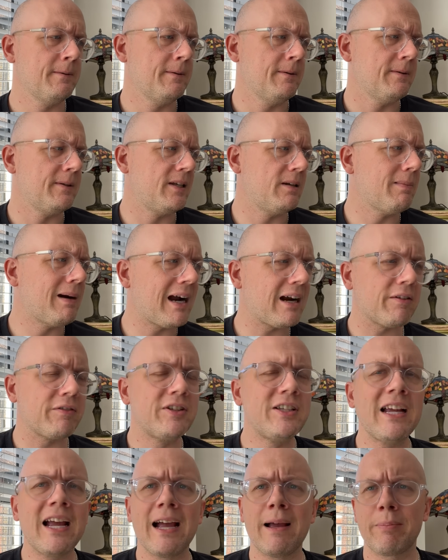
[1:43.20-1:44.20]
the amount
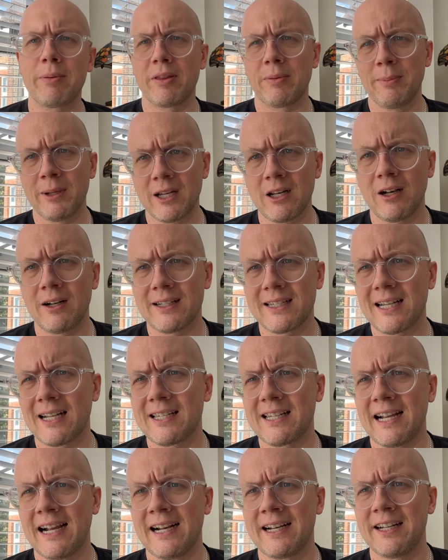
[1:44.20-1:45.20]
of depth Mikel
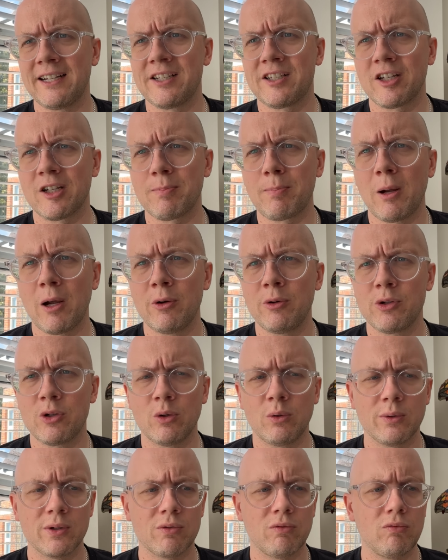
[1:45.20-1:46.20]
Arteta had at his
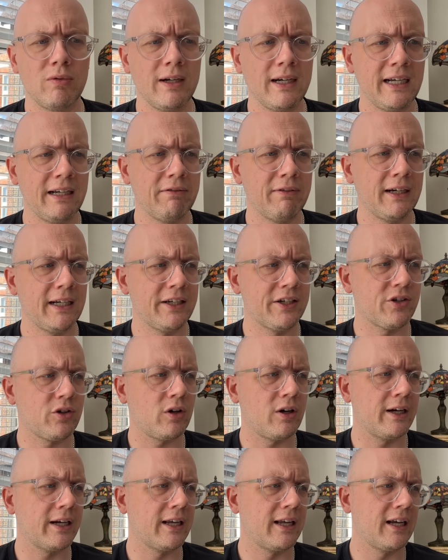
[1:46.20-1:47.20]
disposal was really
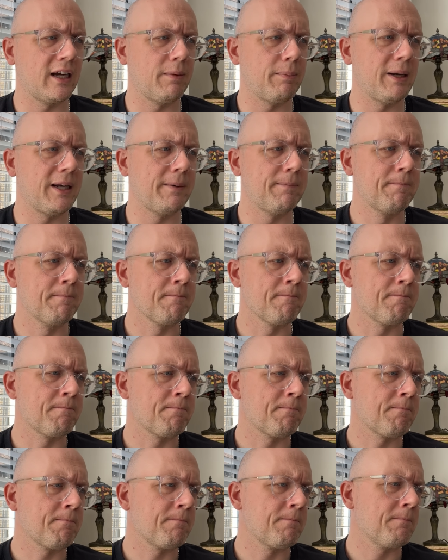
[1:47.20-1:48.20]
striking. I mean,
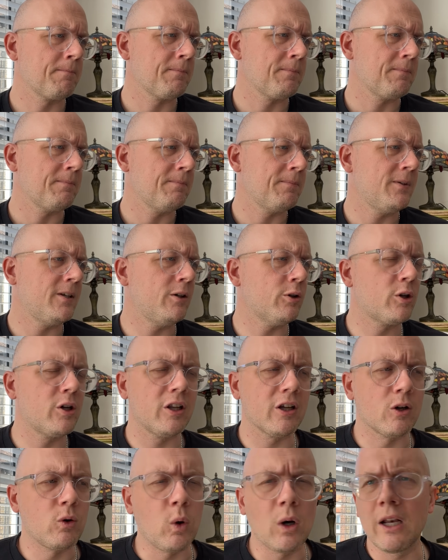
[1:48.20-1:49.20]
look
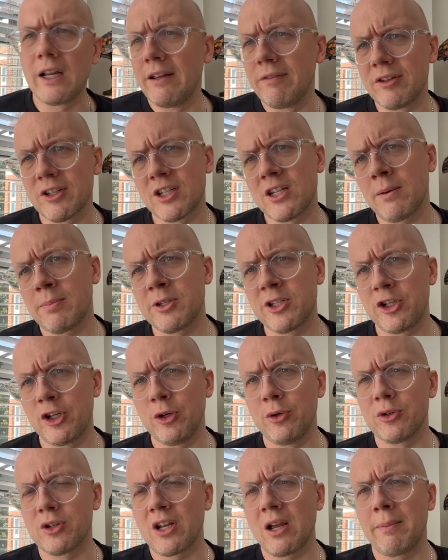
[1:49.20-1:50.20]
at the quality of the
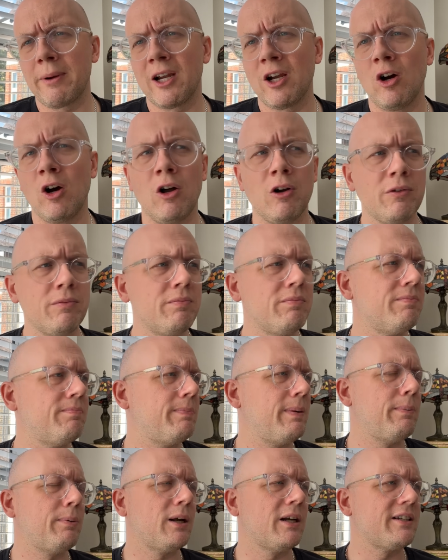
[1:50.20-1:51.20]
substitutes coming on.
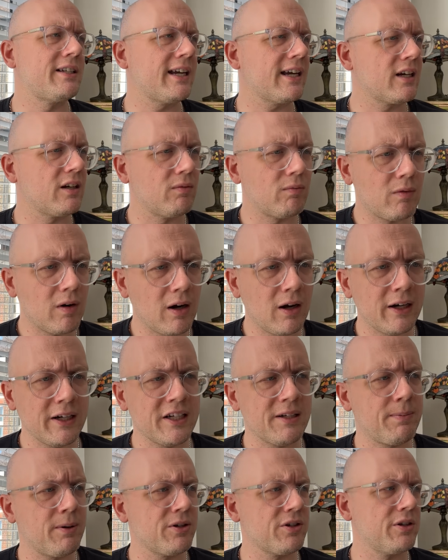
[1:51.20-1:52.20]
People like Declan
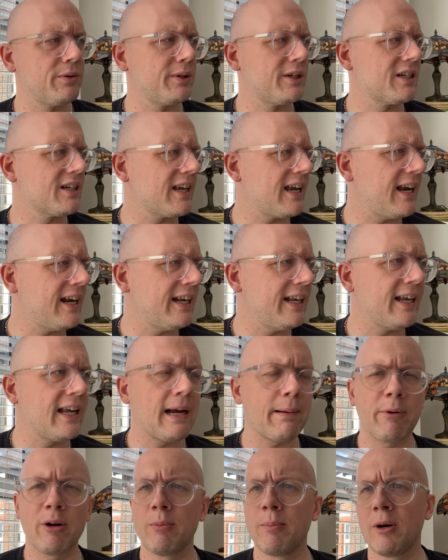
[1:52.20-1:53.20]
Rice, Miles Lewis-Skelly,
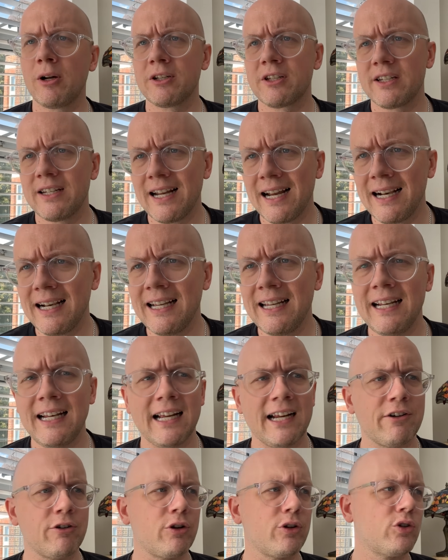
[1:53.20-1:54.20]
Gabriel Martinelli,
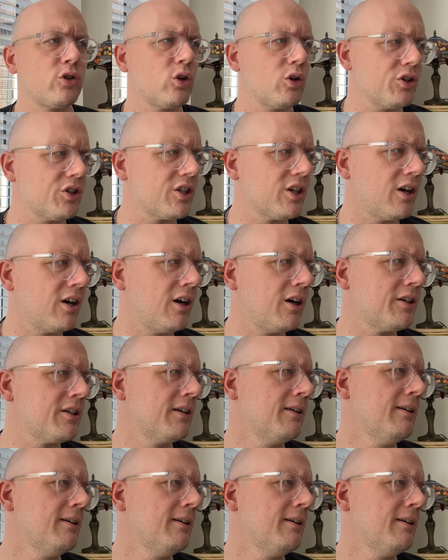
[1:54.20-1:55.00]
Leandro Trossard.